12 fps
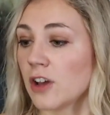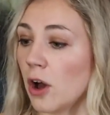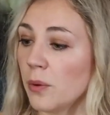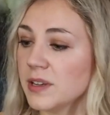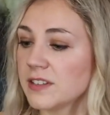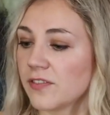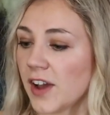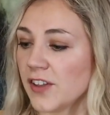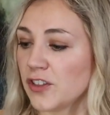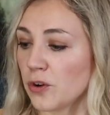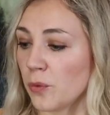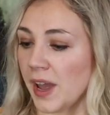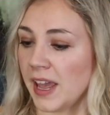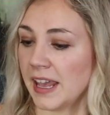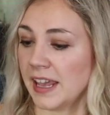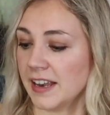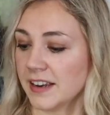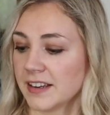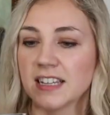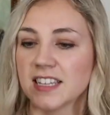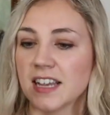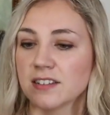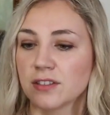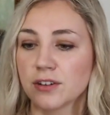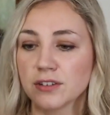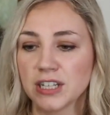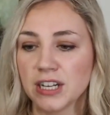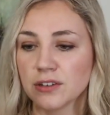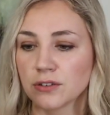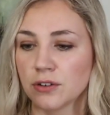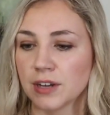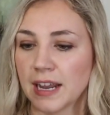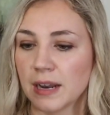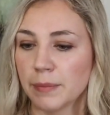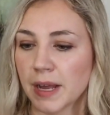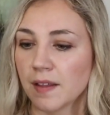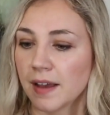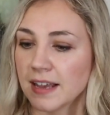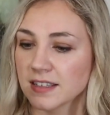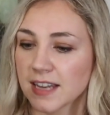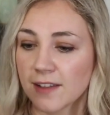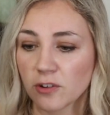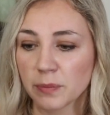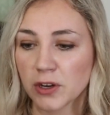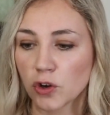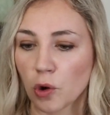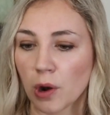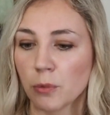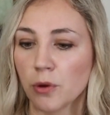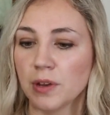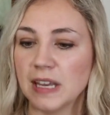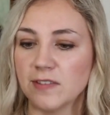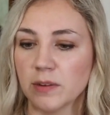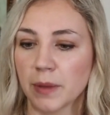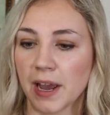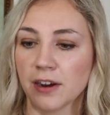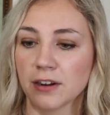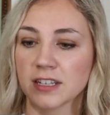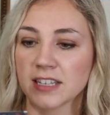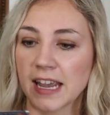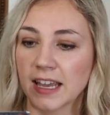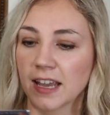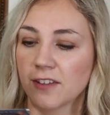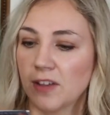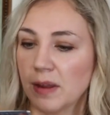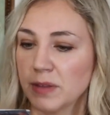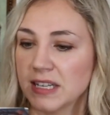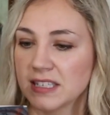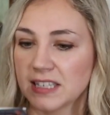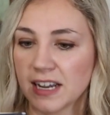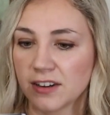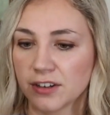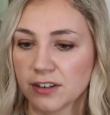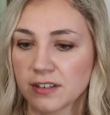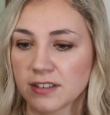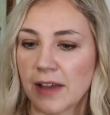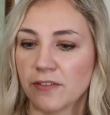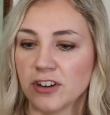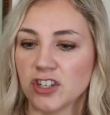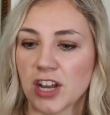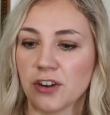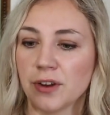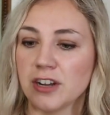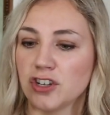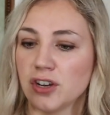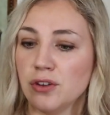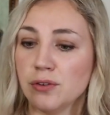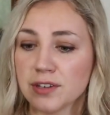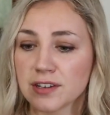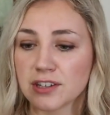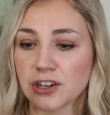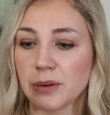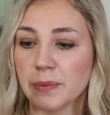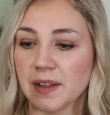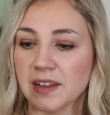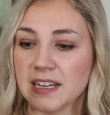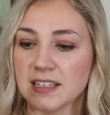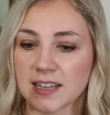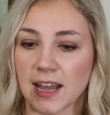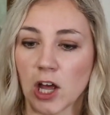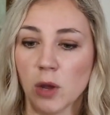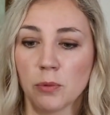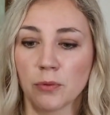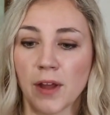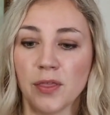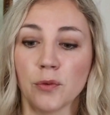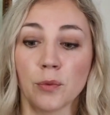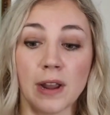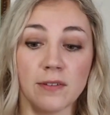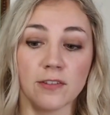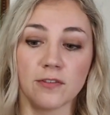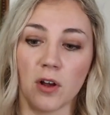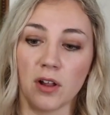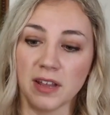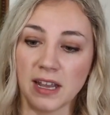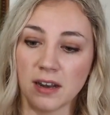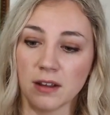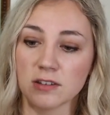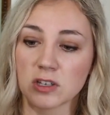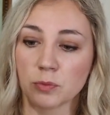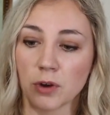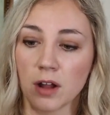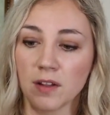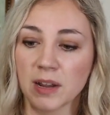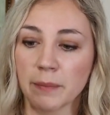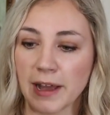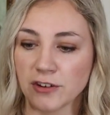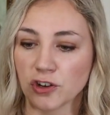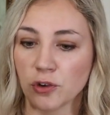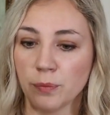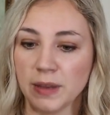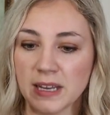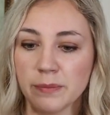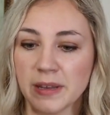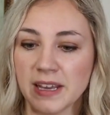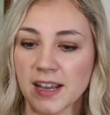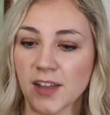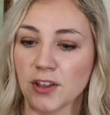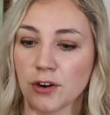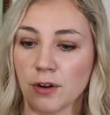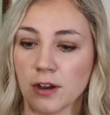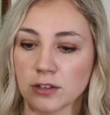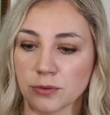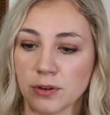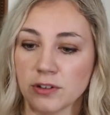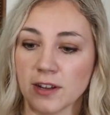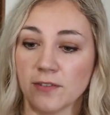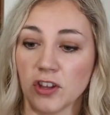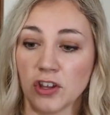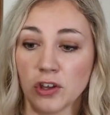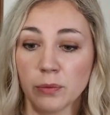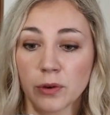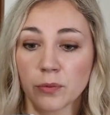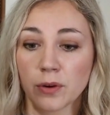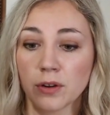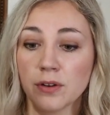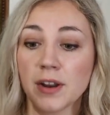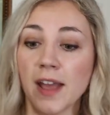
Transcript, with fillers: always find their way in. It says 13-year-old Annabella has never been normal even by her psychic family standards. Every generation uses their abilities to help run the Ravenfall Inn, a sprawling magical B&B at the crossroads of the human world